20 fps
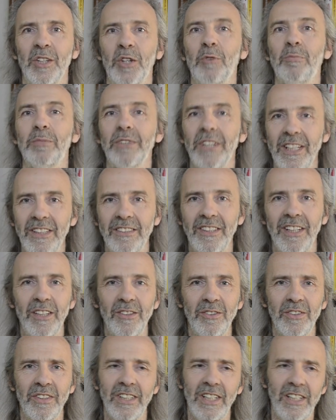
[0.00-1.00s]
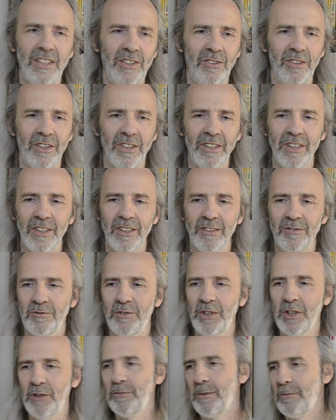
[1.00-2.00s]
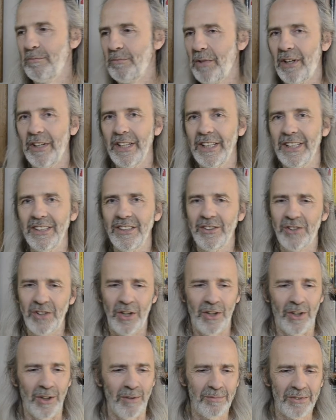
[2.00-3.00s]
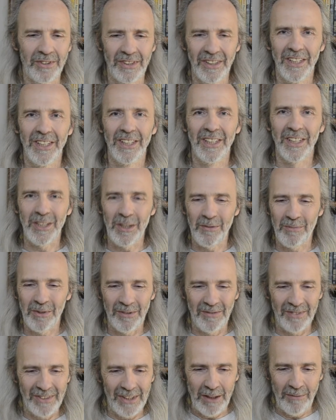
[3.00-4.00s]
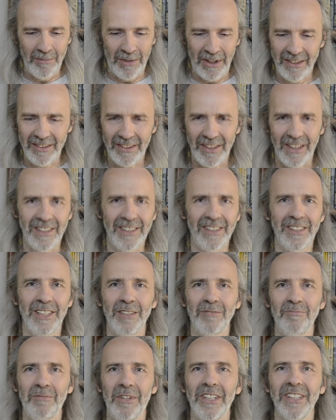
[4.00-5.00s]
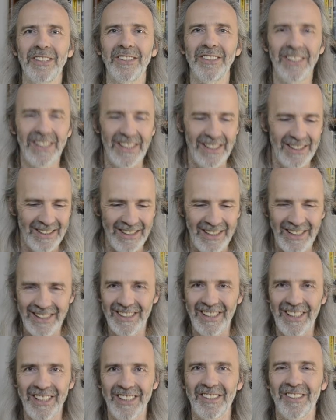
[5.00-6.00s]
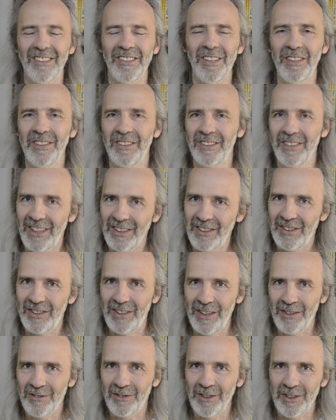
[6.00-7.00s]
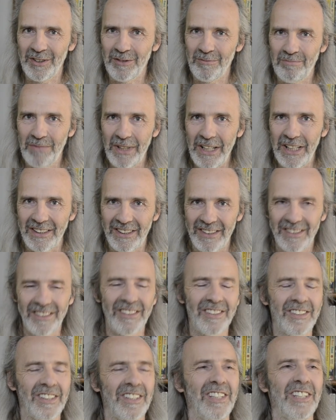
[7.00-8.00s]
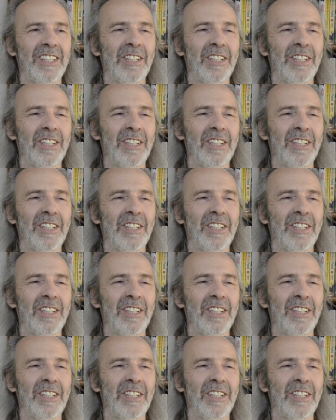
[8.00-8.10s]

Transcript: or potatoes, and then you look at what you've been buying in the shops and you put them side by side and think, my goodness, these things are such different beasts,